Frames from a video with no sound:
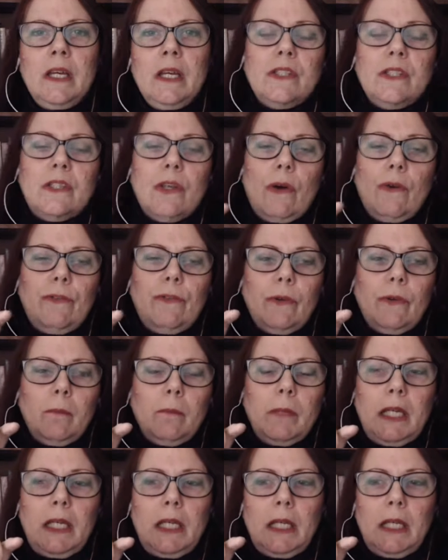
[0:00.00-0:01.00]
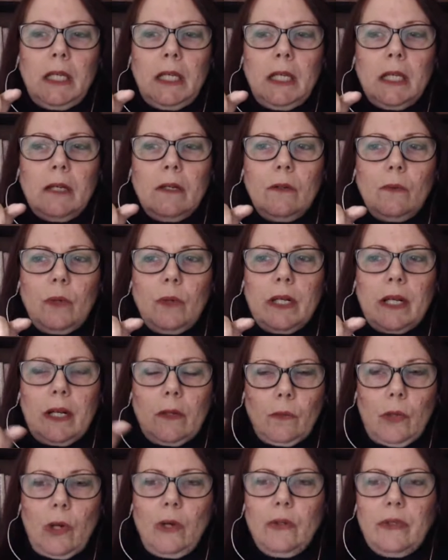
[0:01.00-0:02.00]
So for me, when I
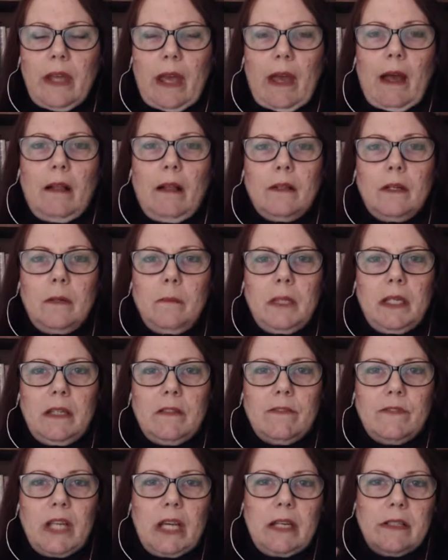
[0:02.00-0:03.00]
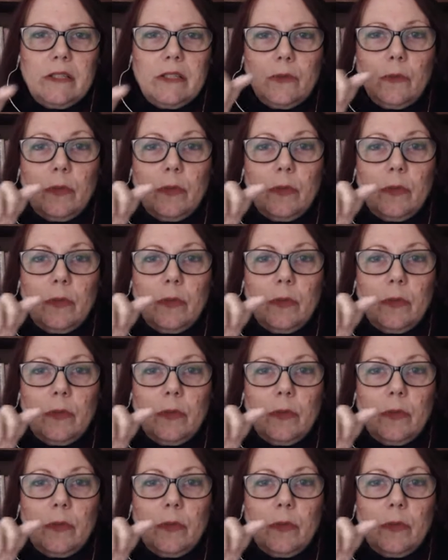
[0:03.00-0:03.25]
wrote The Alchemy of Dance,